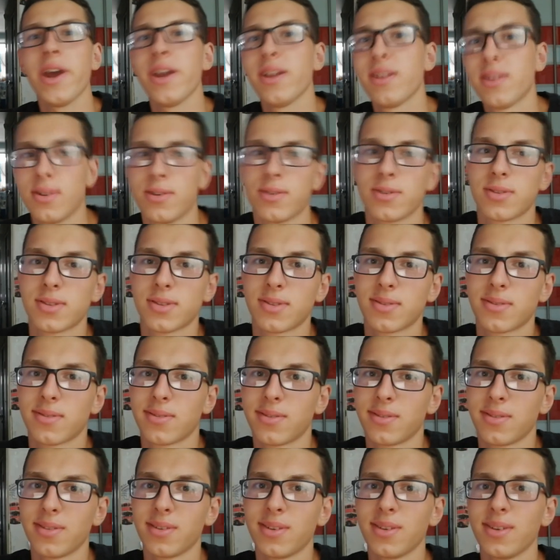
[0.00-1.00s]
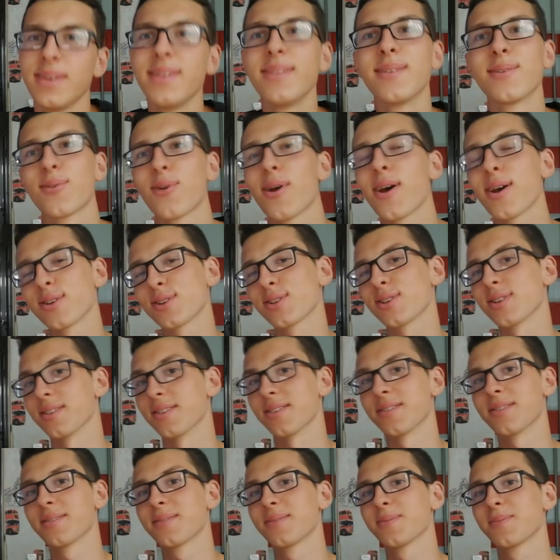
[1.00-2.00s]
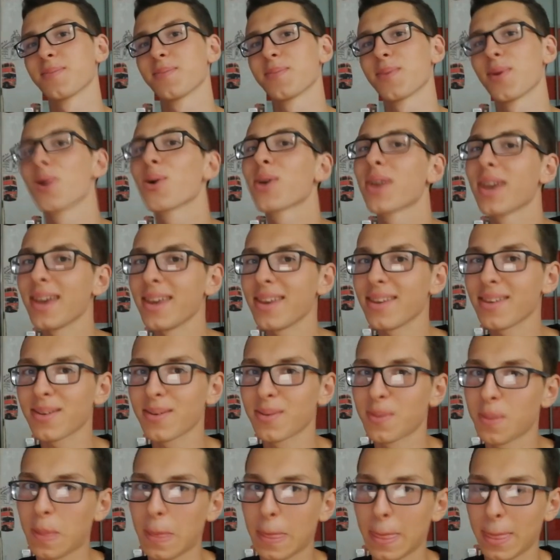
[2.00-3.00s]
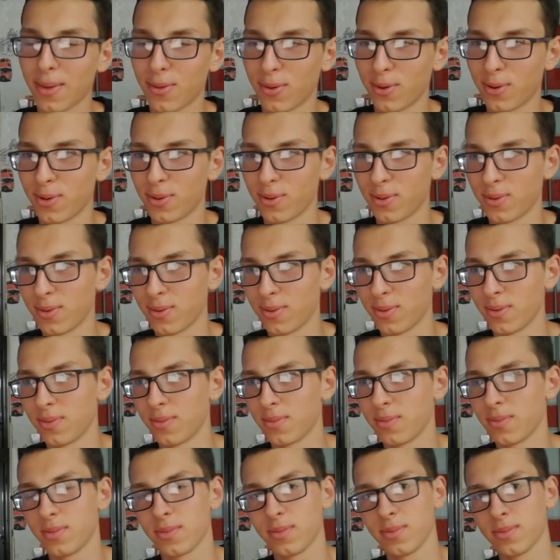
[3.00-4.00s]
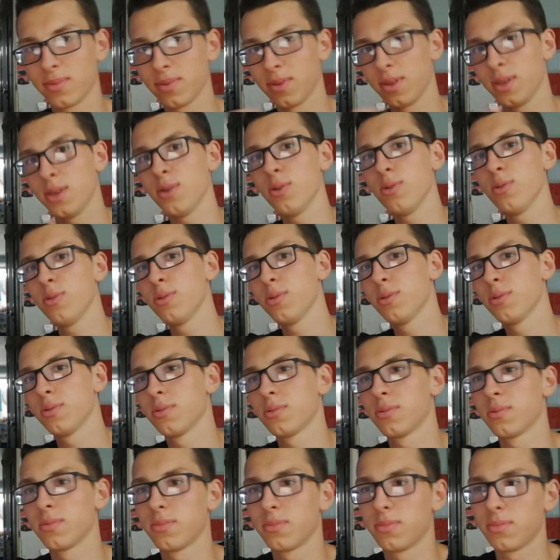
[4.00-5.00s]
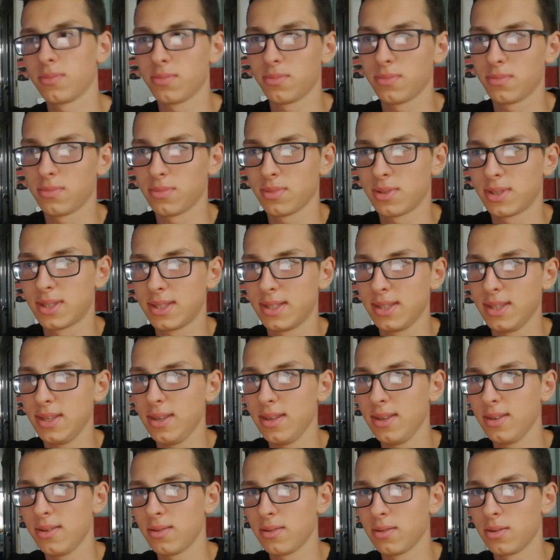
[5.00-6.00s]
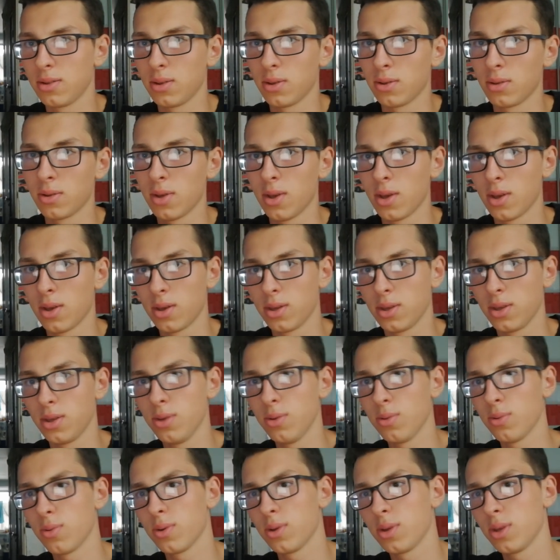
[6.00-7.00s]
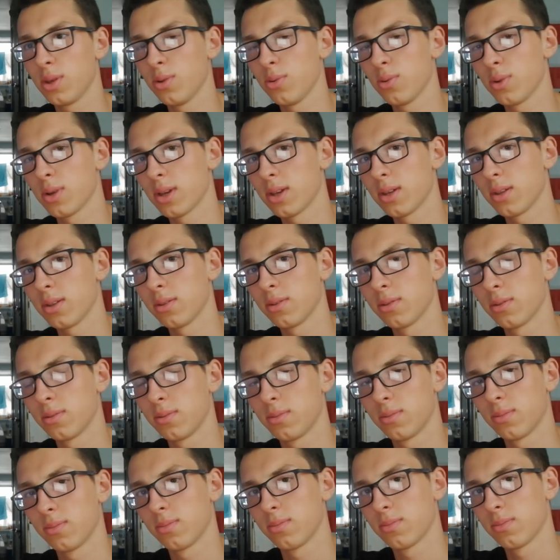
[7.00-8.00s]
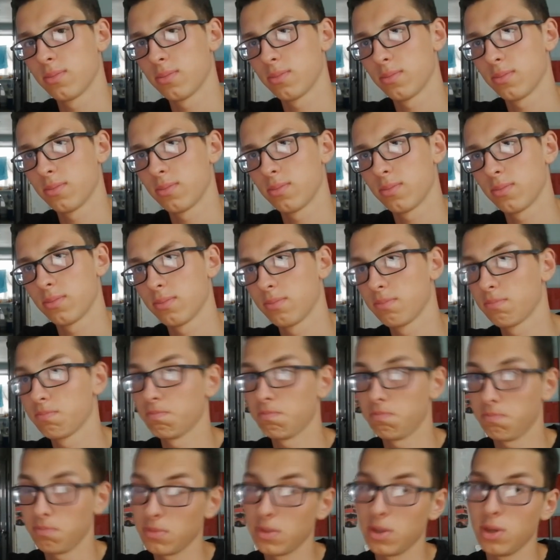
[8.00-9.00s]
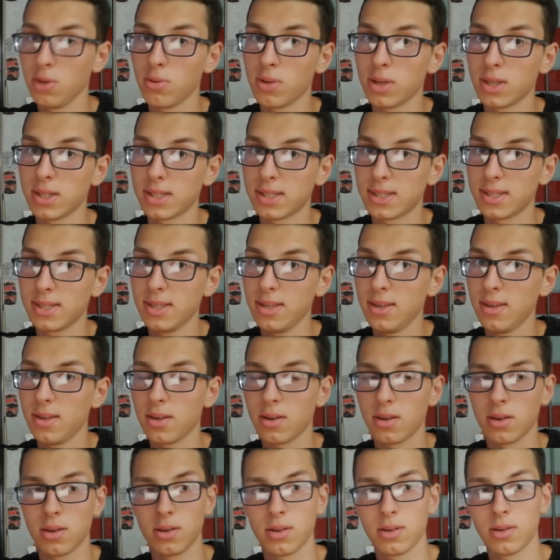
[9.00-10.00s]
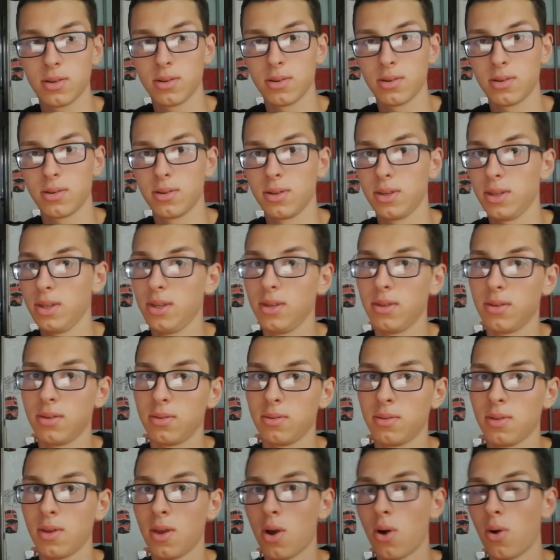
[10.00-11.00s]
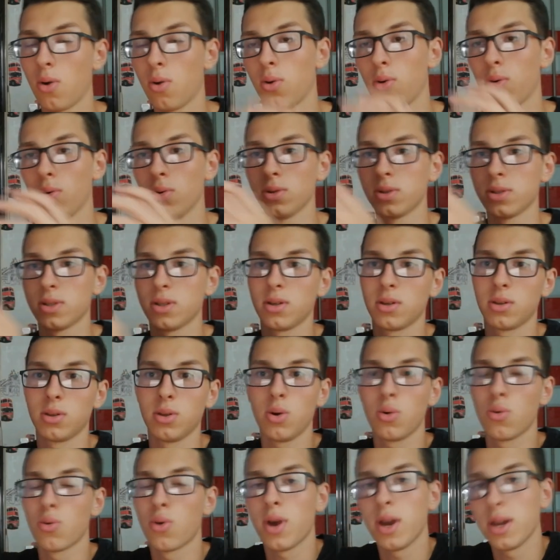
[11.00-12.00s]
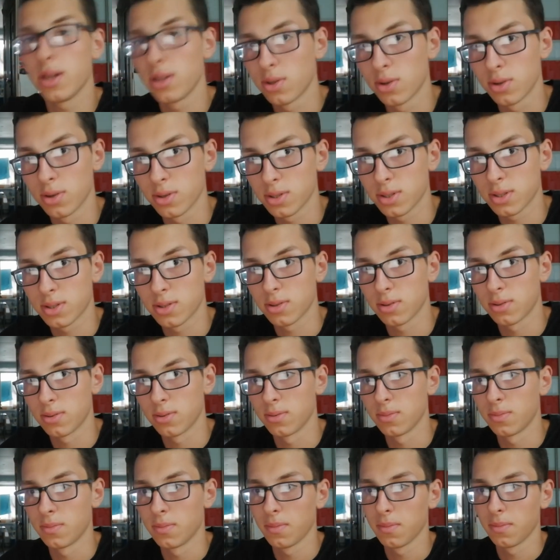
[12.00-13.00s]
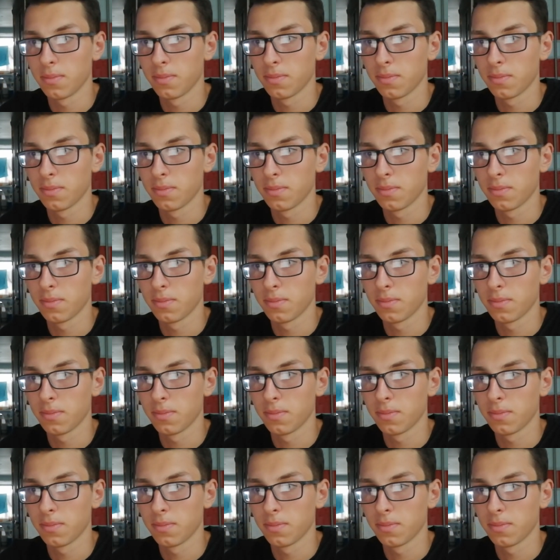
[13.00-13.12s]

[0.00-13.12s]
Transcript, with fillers: riders in Russia. Okay, uh, you see, you you can you can see uh, in on the lowriders uh,